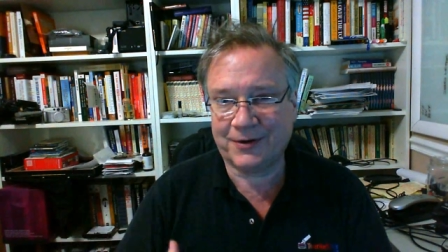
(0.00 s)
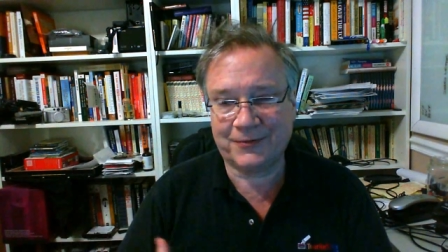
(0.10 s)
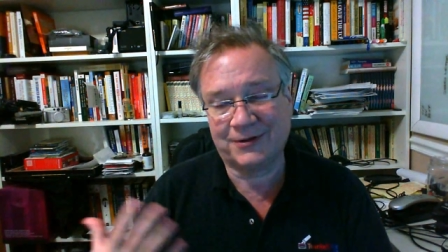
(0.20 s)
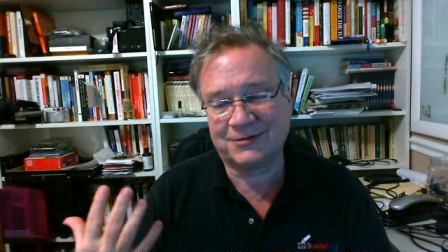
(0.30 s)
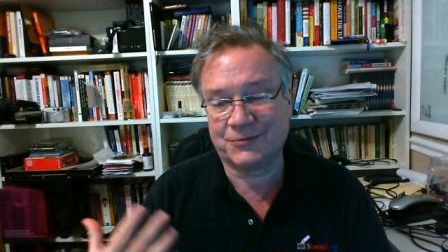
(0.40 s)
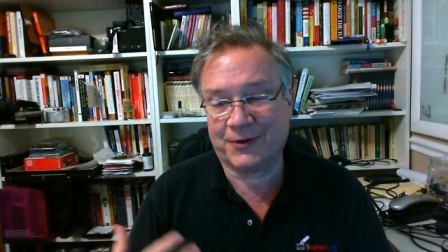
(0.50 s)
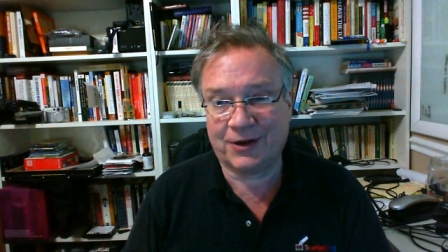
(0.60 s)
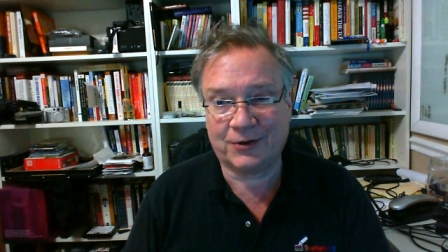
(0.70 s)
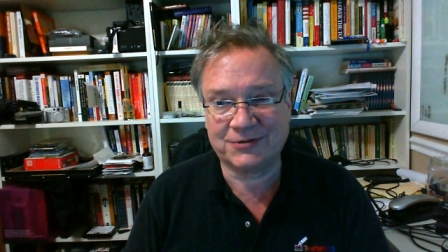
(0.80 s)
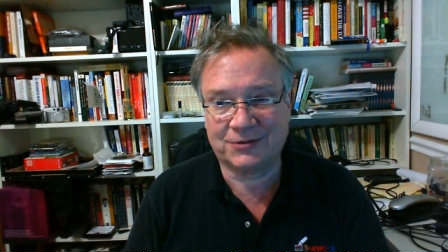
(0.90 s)
Well, this is the way
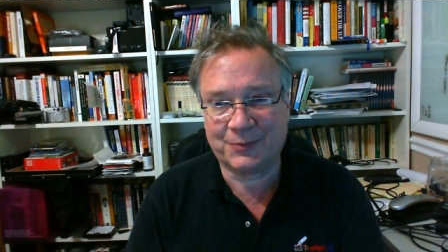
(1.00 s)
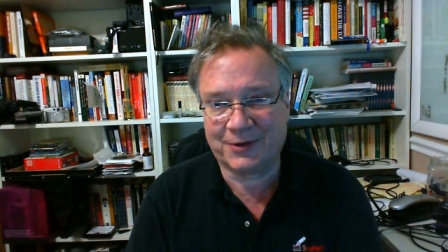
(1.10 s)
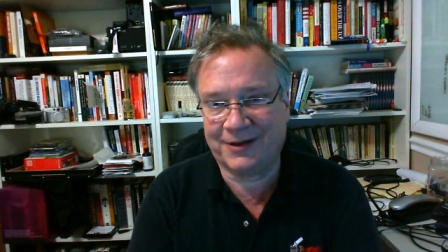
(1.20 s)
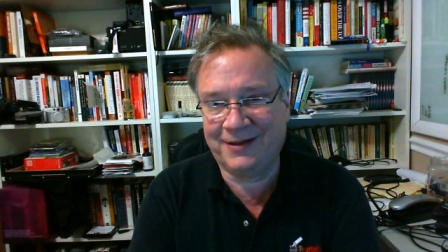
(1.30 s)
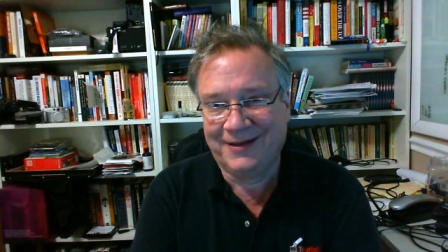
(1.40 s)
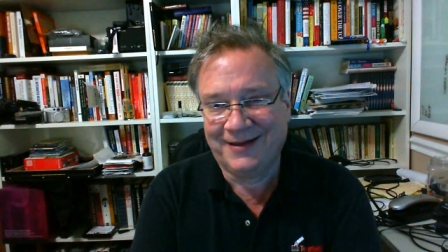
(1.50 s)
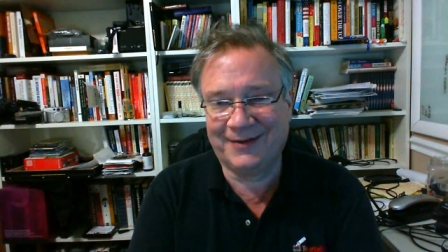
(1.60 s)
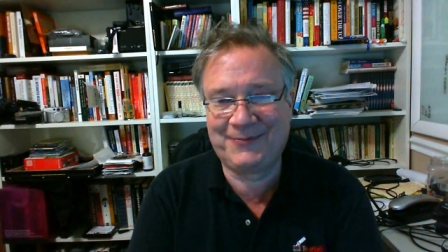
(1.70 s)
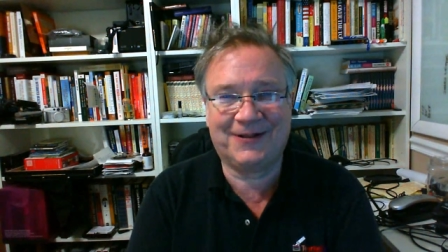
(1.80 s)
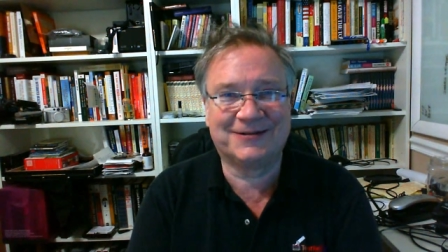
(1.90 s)
I always look, but I
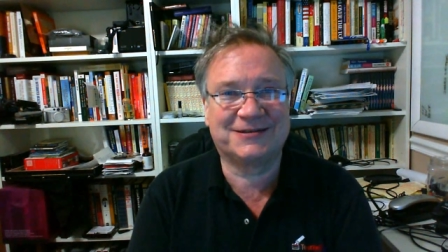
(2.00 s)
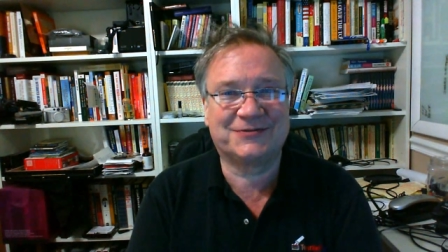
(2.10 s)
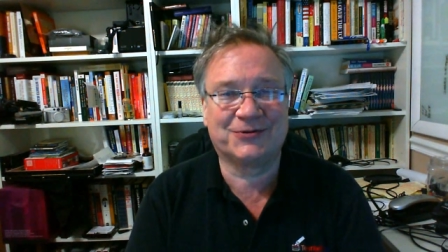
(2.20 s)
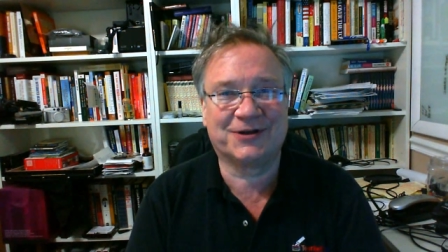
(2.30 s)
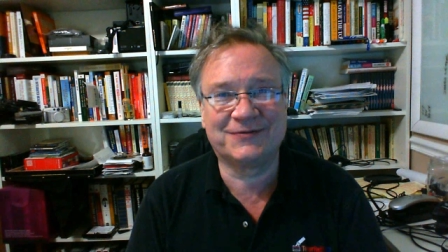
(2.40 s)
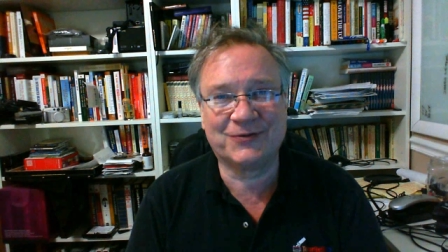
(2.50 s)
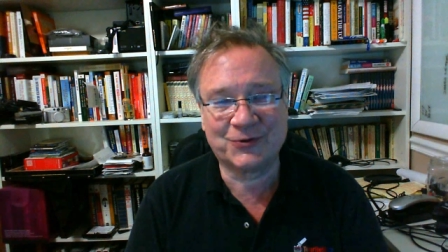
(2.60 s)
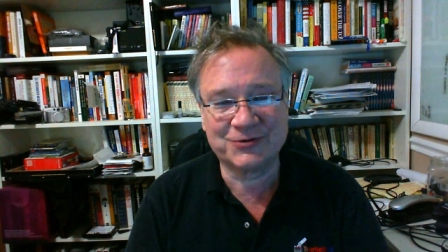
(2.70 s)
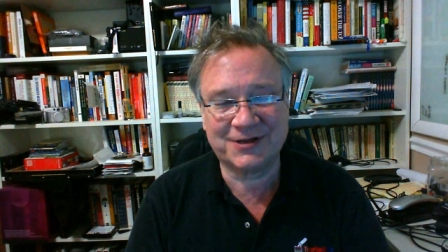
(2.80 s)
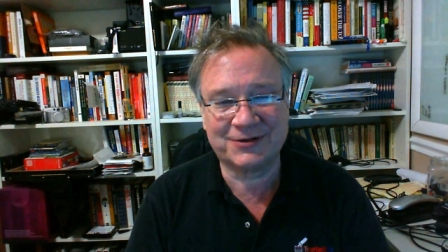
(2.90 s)
apologize for looking even
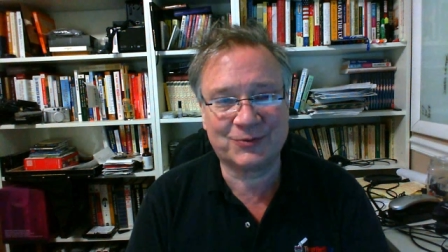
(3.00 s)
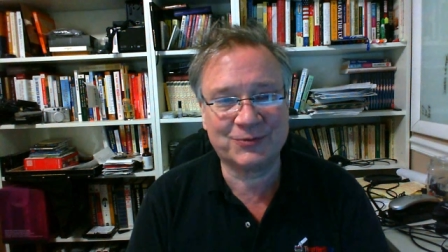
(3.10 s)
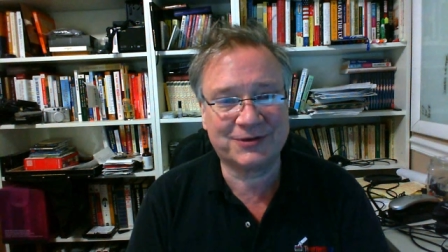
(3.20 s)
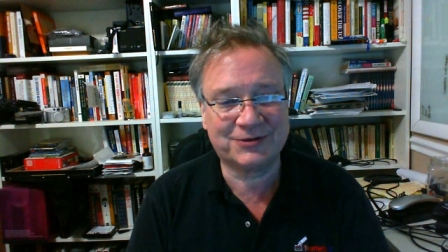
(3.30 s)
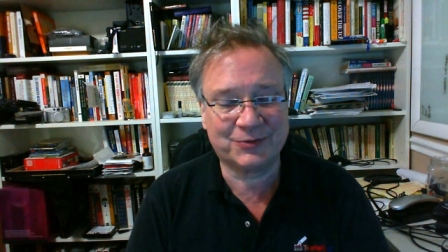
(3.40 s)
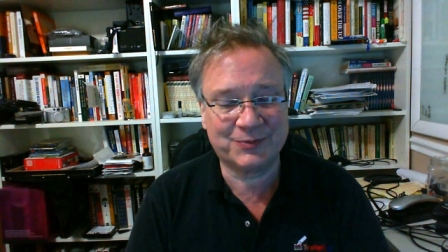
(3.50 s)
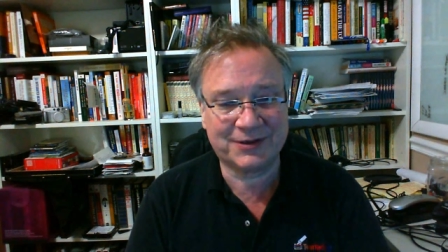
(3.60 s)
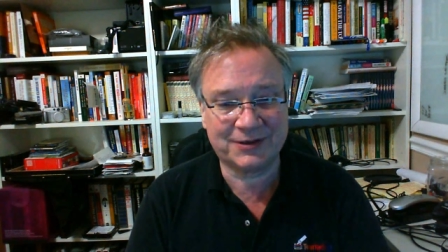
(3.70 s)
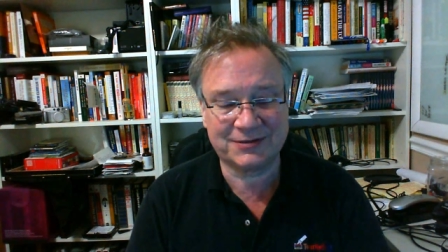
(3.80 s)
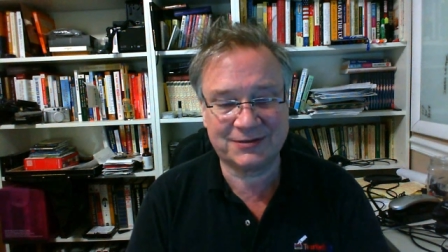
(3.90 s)
worse than I normally do
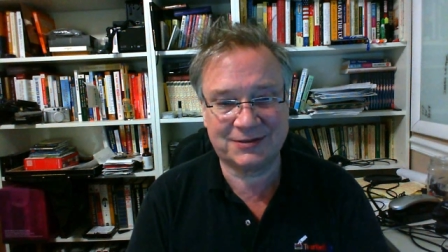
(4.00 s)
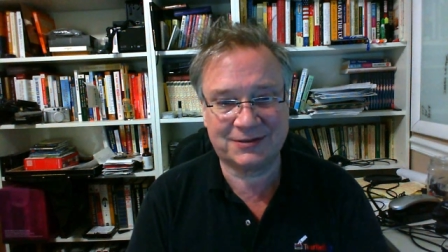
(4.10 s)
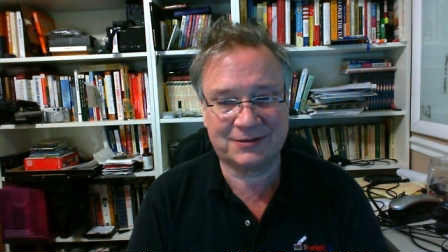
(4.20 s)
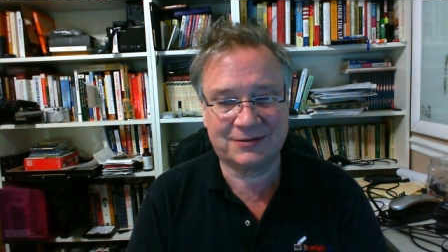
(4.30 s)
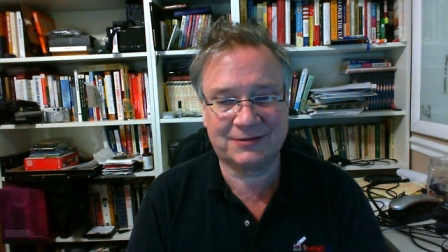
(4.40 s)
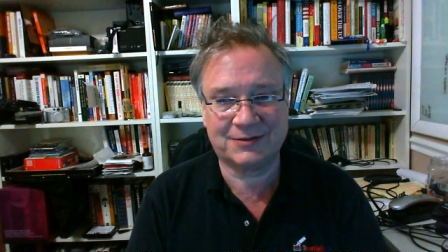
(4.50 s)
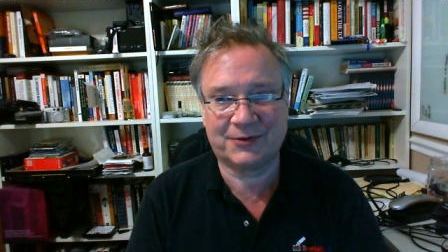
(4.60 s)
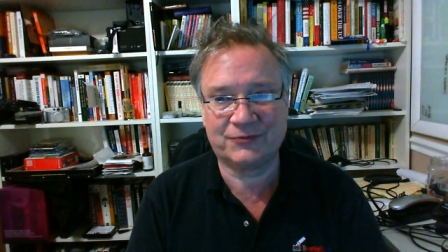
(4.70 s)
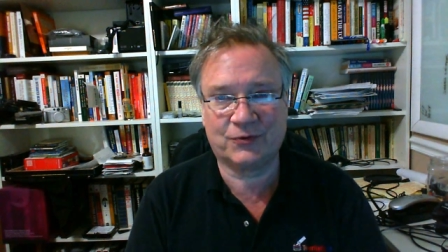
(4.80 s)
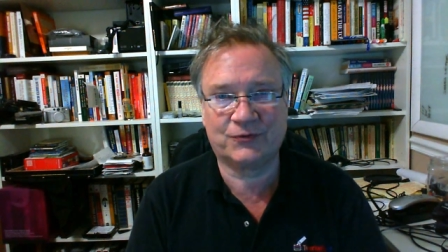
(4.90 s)
because it's
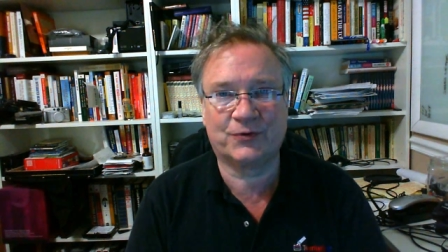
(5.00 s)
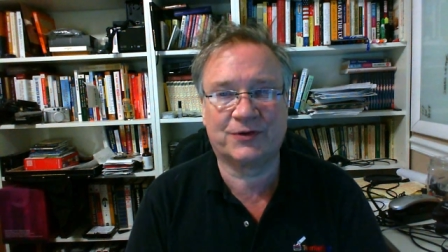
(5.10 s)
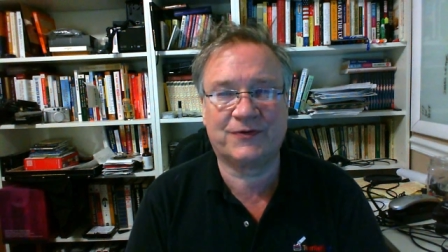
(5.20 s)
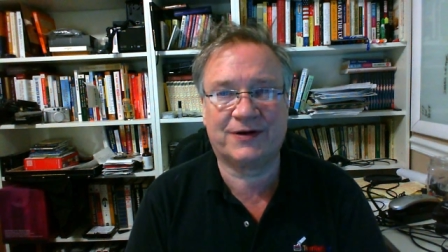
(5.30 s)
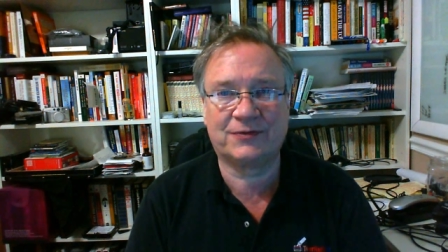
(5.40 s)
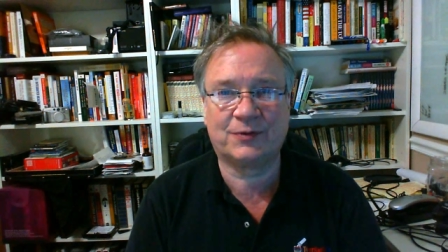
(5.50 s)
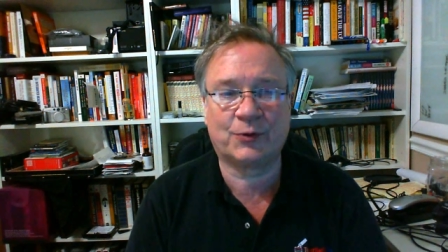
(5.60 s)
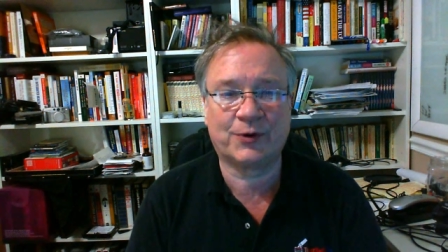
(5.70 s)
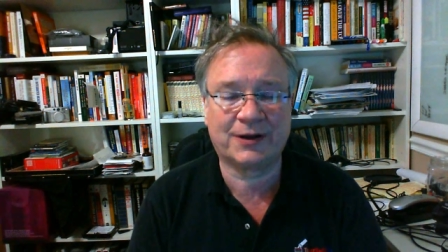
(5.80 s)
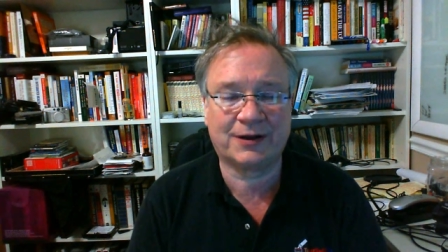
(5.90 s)
about 4:45 in the
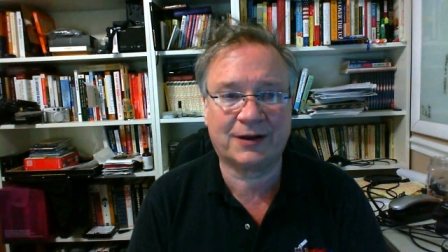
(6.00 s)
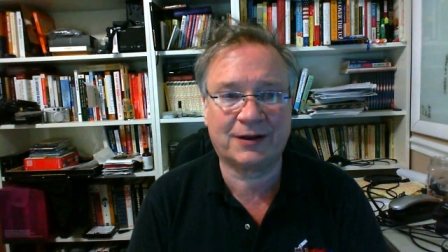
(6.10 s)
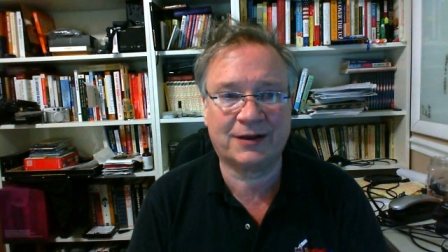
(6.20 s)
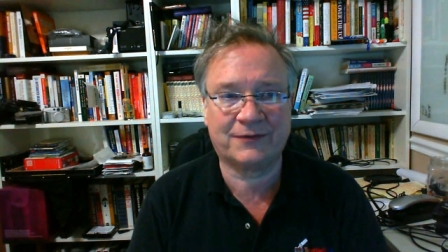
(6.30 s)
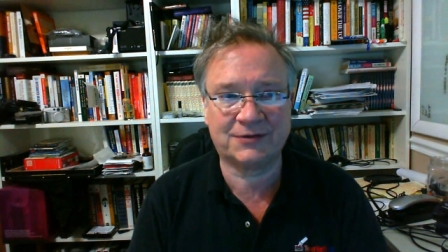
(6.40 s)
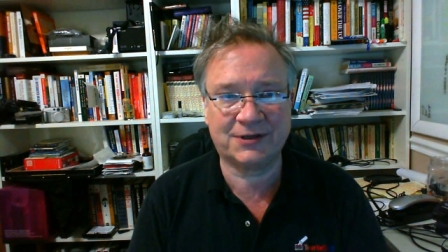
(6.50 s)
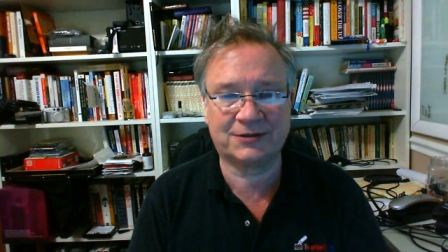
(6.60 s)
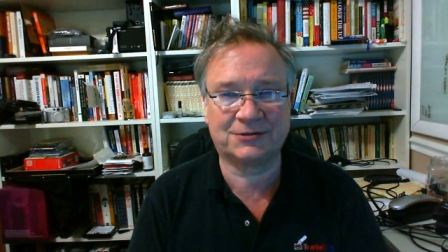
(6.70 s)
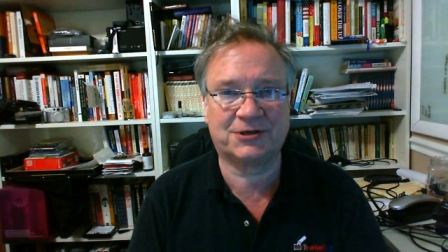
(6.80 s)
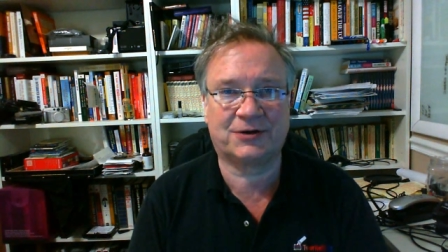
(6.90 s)
morning and I haven't
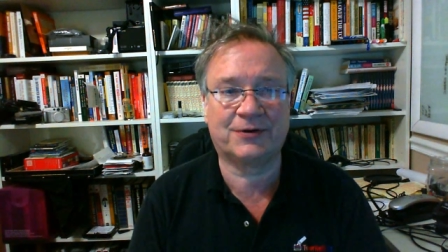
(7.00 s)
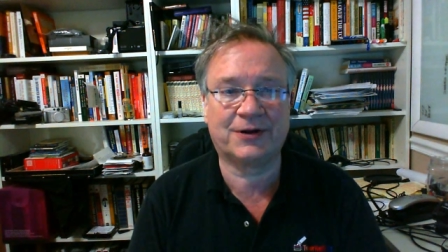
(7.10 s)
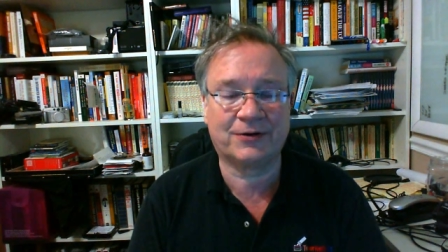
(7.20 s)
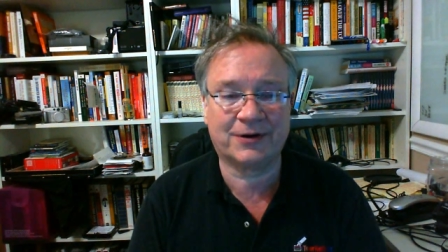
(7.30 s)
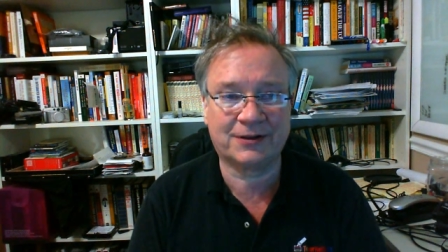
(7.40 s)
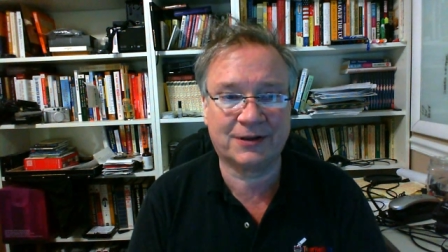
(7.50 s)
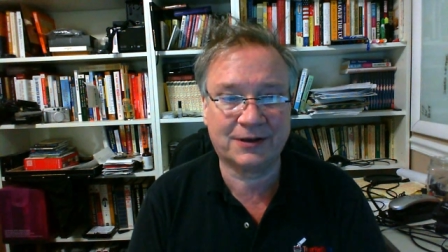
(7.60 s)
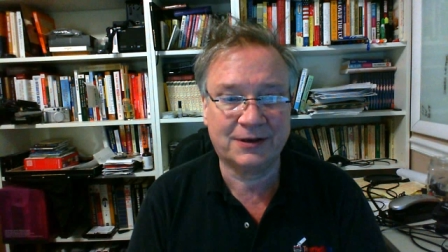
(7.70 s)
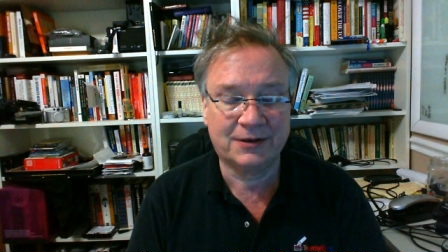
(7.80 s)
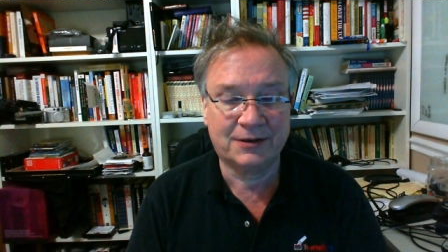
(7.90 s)
taken a shower yet or anything.